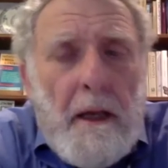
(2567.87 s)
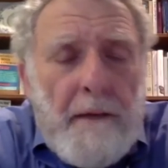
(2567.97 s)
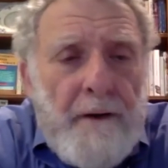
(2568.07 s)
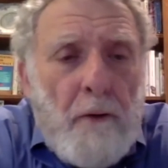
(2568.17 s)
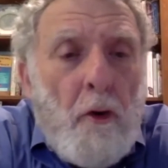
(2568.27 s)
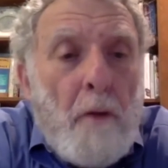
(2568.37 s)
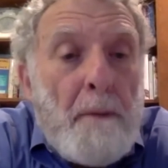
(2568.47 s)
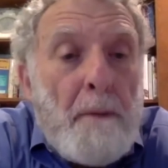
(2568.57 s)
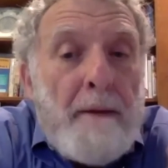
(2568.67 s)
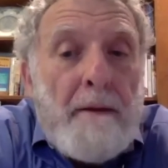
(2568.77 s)
in the federal court,
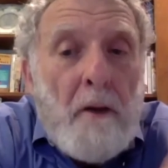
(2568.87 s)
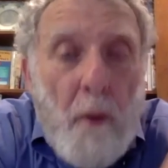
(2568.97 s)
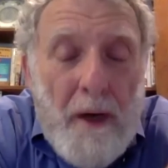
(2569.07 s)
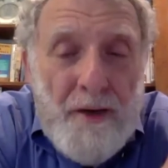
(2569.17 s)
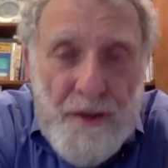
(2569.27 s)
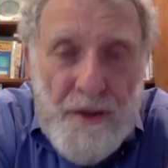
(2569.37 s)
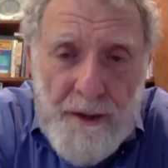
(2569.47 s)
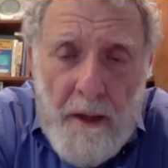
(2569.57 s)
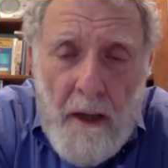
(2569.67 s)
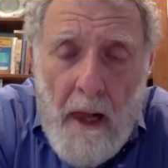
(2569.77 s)
but based on
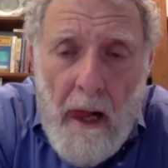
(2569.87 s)
questions